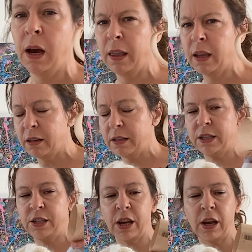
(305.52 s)
I think I
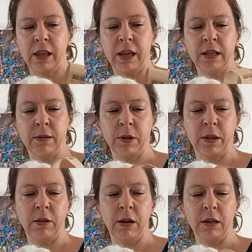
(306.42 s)
did share these
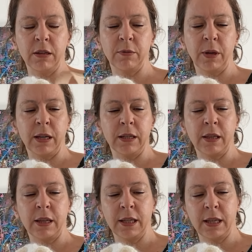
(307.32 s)
with you last week. So
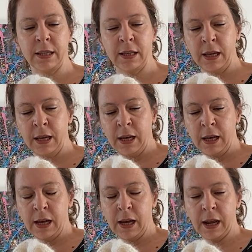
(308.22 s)
this is
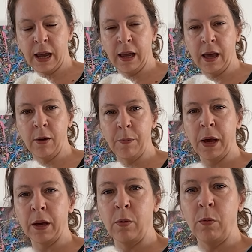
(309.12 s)
an
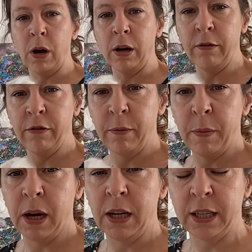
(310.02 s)
alpaca one
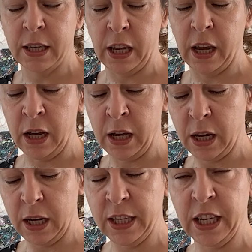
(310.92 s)
from Isaiah,
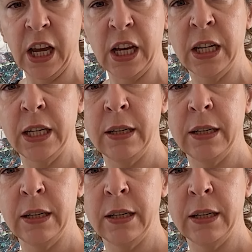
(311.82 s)
that